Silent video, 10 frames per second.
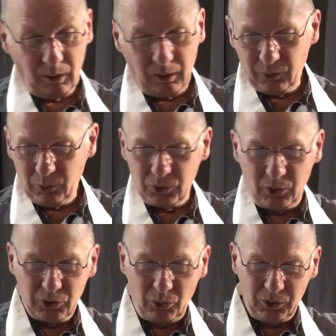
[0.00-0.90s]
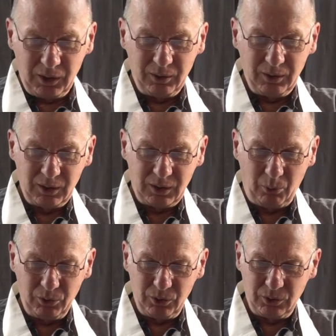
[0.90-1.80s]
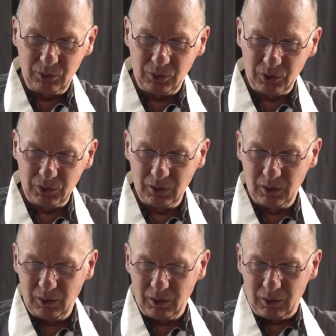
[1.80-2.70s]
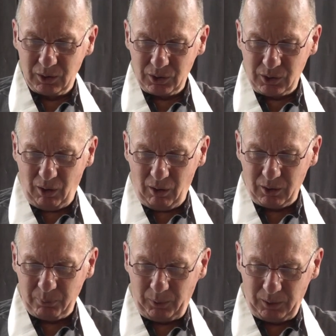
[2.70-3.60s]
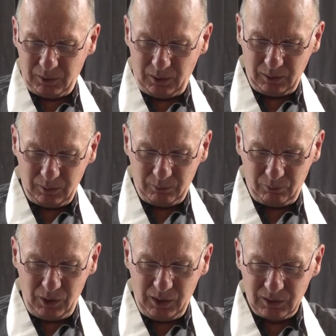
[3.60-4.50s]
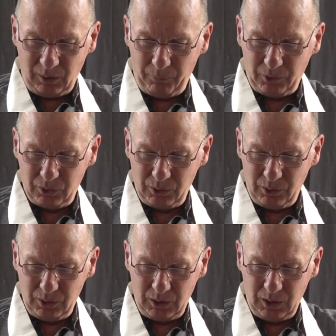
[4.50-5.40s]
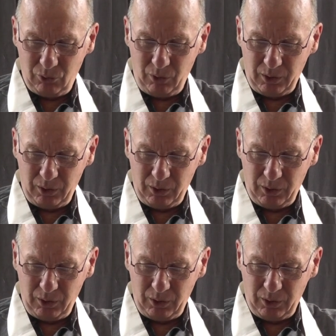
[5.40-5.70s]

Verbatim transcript: no, it's, it's on here. Yes, I wanted to just start by uh, reading something to you that he'd